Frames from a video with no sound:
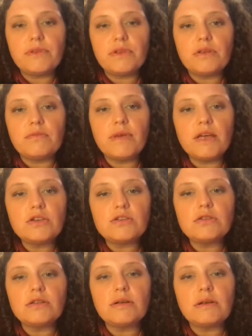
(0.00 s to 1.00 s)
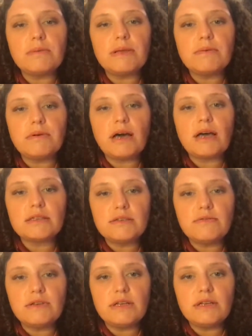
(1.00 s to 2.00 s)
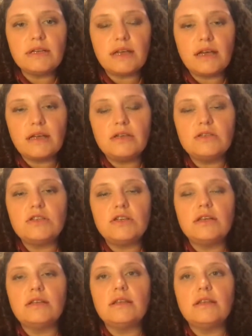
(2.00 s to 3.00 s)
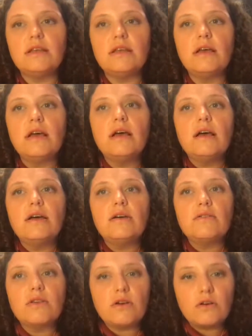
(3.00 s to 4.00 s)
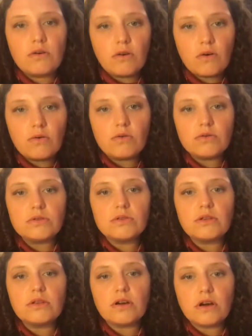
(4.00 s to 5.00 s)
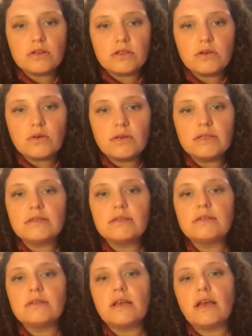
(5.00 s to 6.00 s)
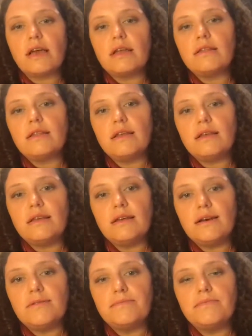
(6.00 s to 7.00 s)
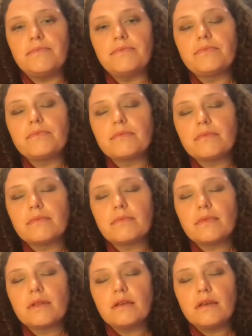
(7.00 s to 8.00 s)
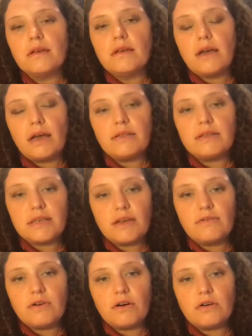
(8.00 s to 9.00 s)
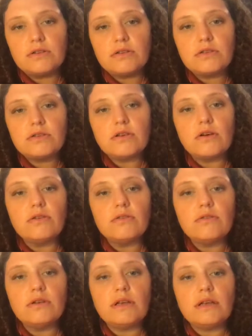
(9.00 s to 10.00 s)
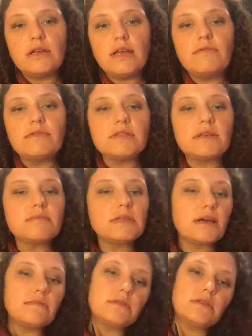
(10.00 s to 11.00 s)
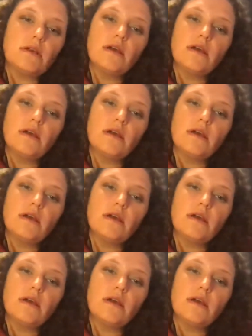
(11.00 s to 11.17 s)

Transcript: you make sure that people actively engage in the cause, the consequence, and the safeguards. So even sometimes